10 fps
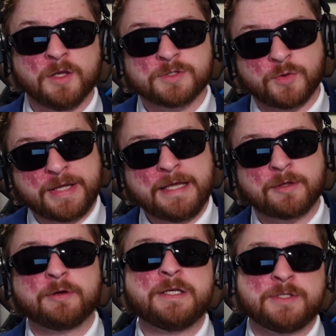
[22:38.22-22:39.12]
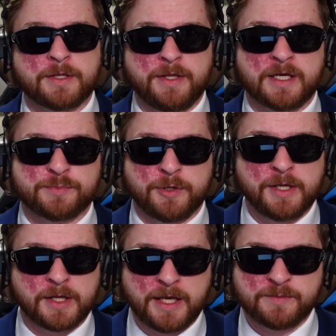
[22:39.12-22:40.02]
So either he's not the expert he
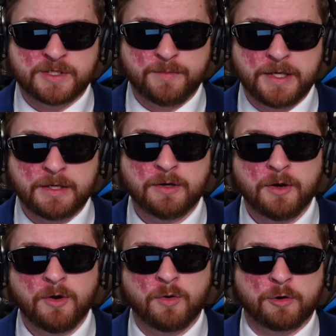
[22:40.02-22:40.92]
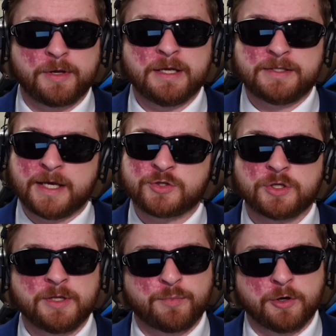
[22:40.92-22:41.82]
claims to be, or he
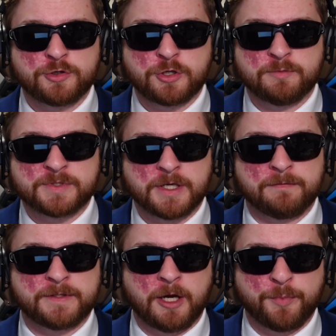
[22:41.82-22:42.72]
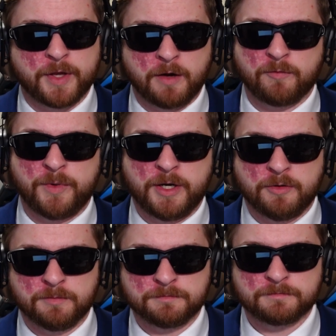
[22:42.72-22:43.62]
intentionally perjured himself to help the government out.